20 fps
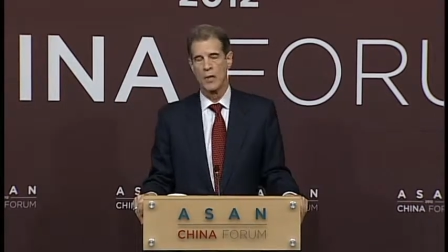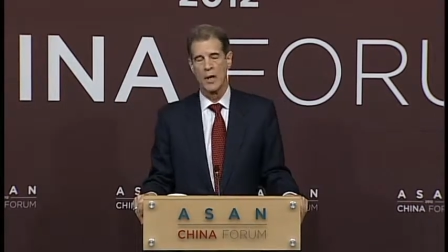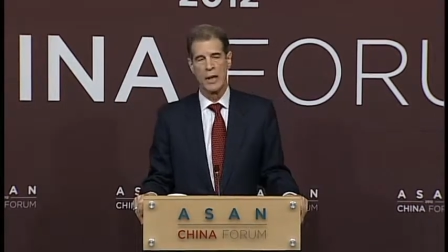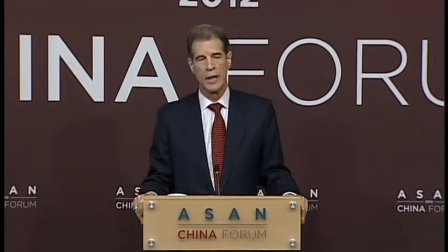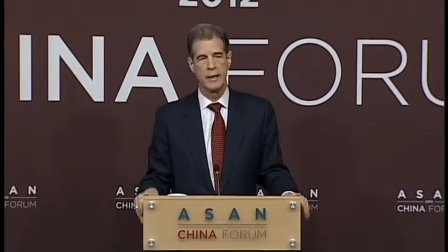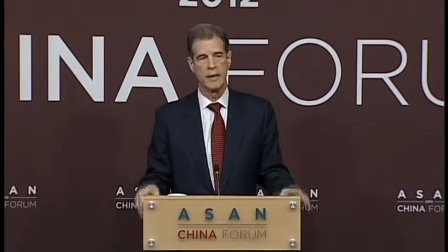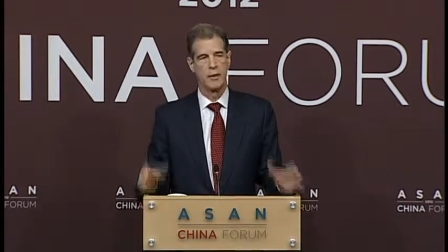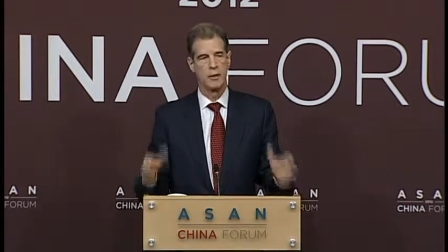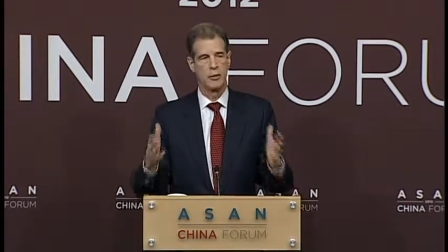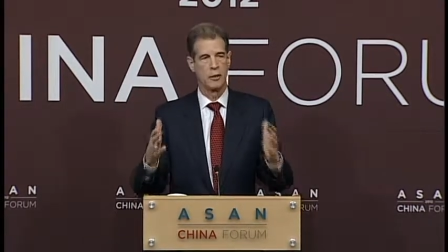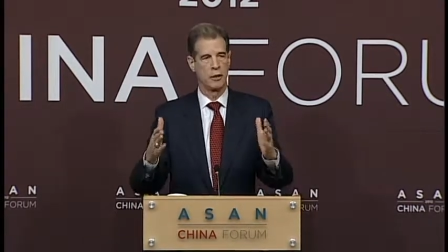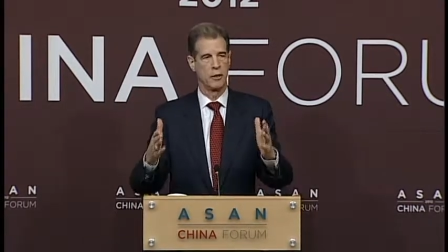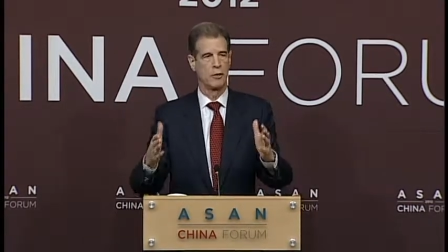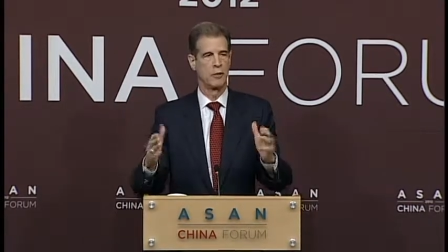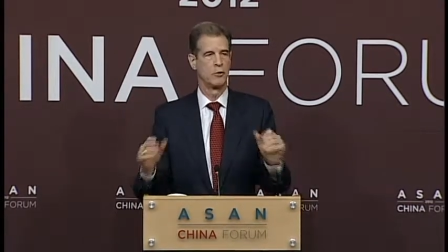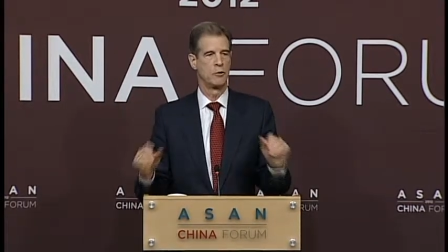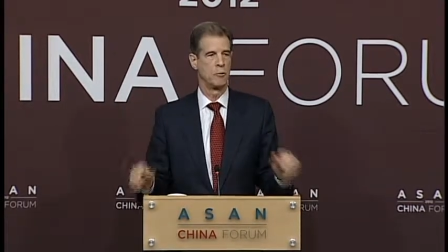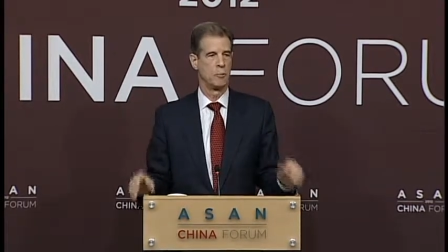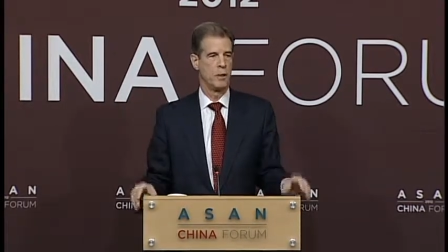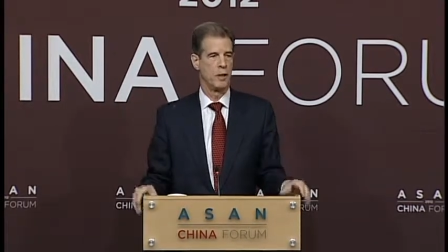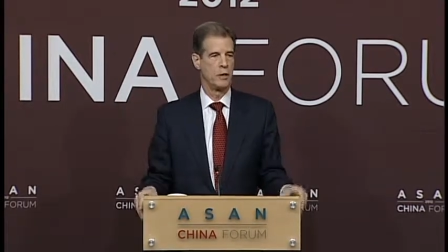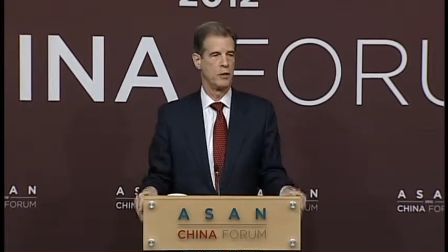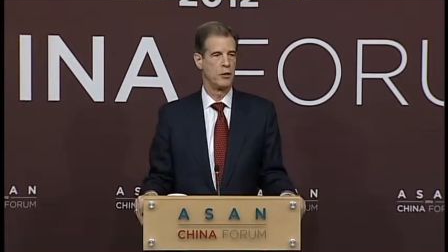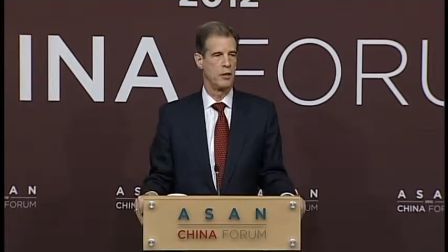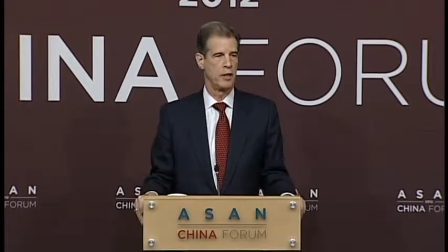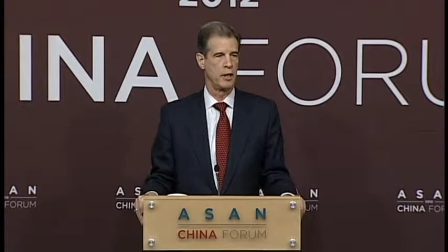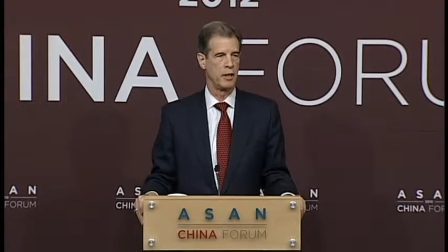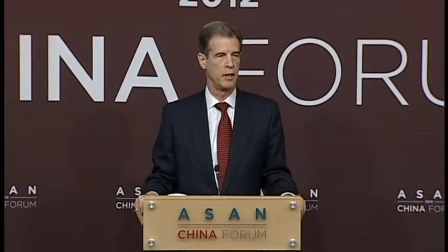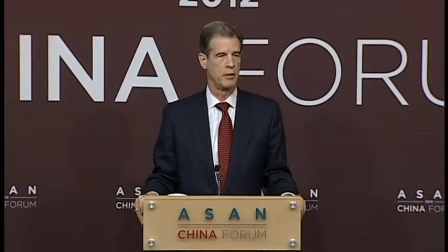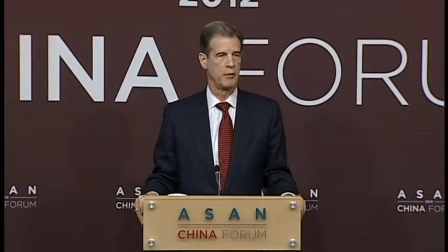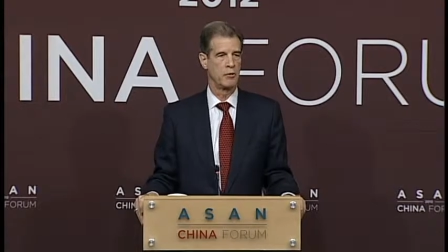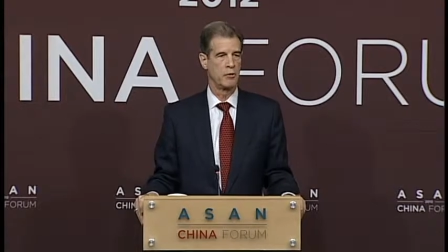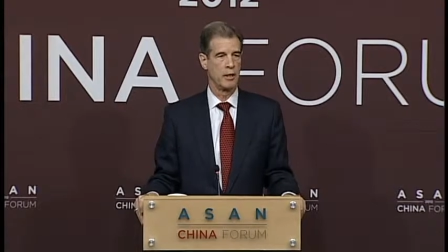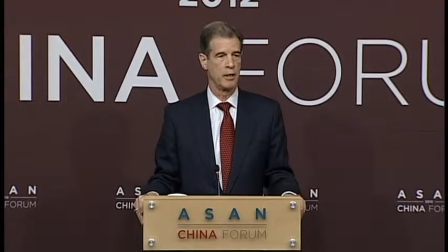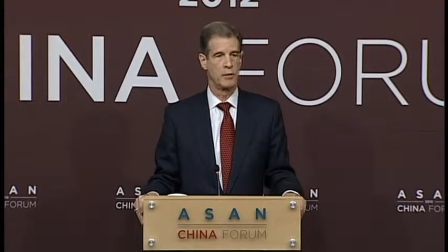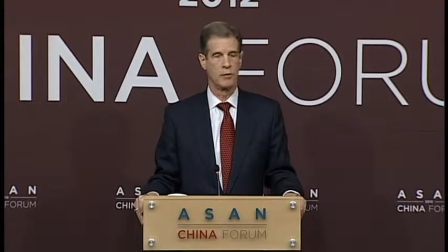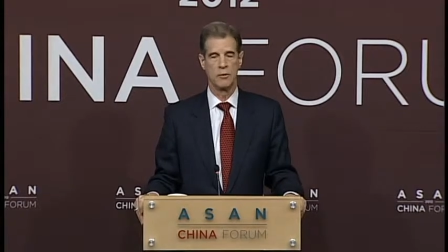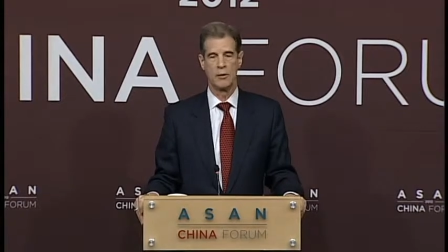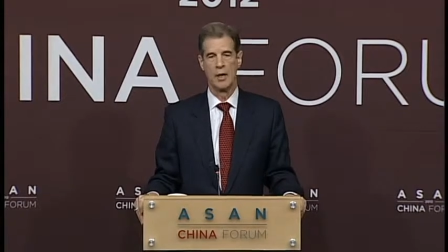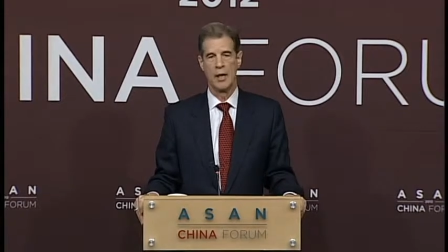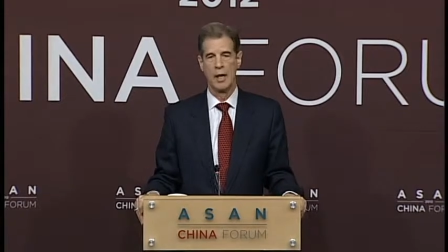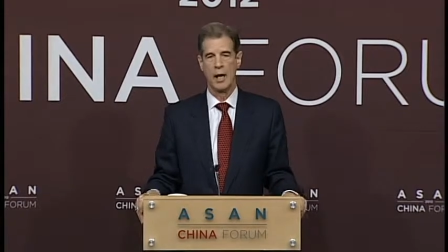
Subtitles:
And then she goes to Beijing and says,